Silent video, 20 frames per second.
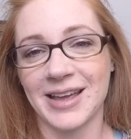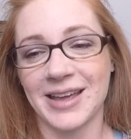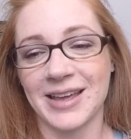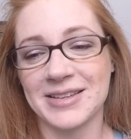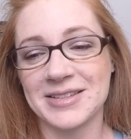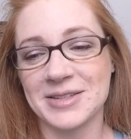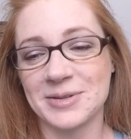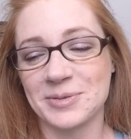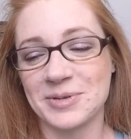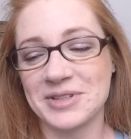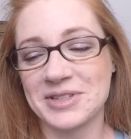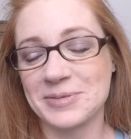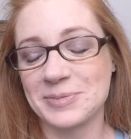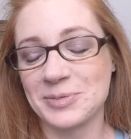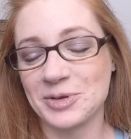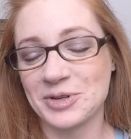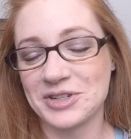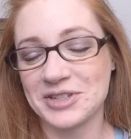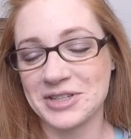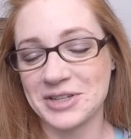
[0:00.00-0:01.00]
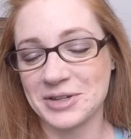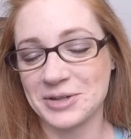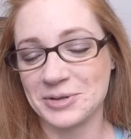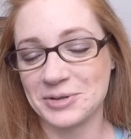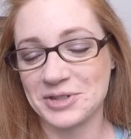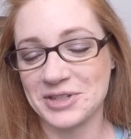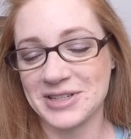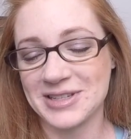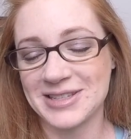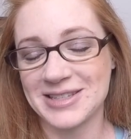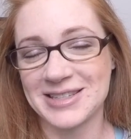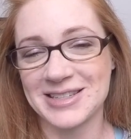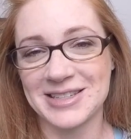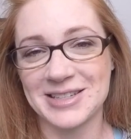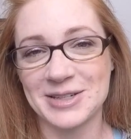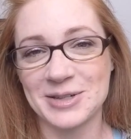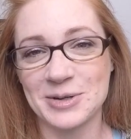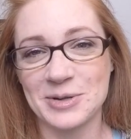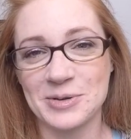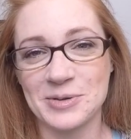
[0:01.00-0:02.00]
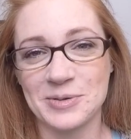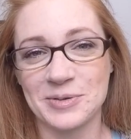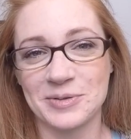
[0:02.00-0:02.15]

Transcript: Guess it was more so just